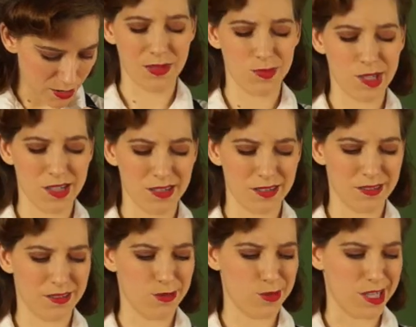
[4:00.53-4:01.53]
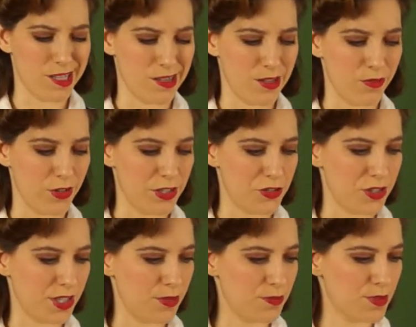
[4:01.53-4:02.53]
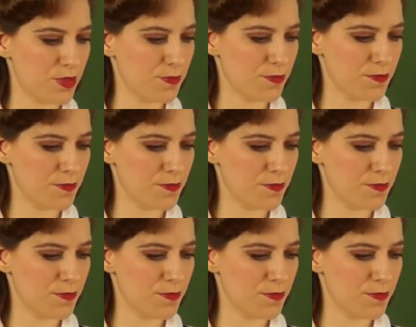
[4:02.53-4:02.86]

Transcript: I'm not great at the French seams.